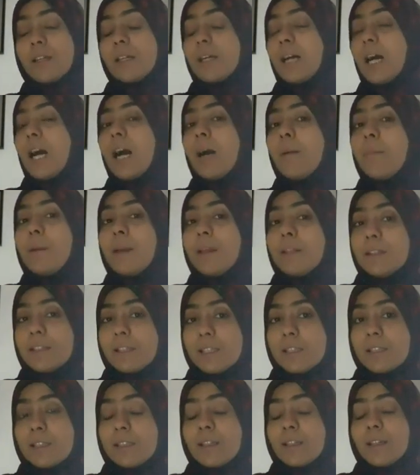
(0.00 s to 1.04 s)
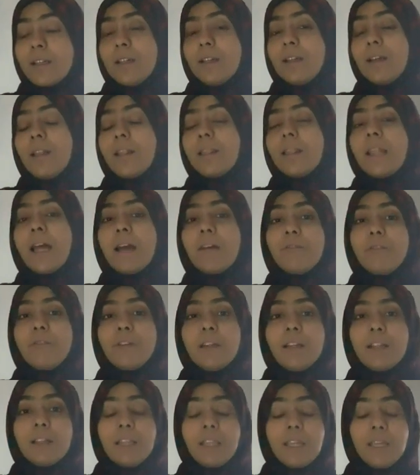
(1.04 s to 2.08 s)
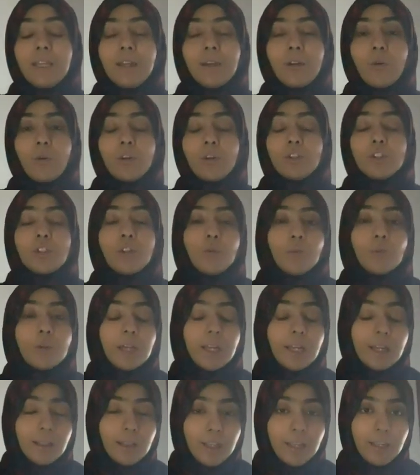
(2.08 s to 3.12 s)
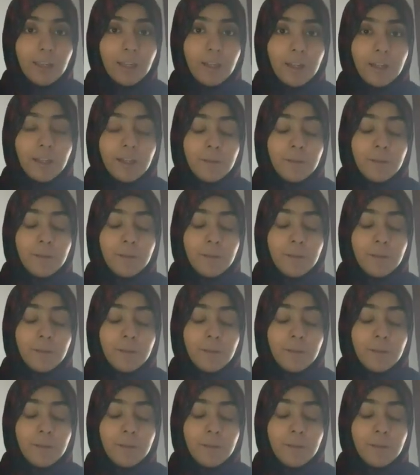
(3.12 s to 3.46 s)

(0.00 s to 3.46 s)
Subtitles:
comments laughingly or jokingly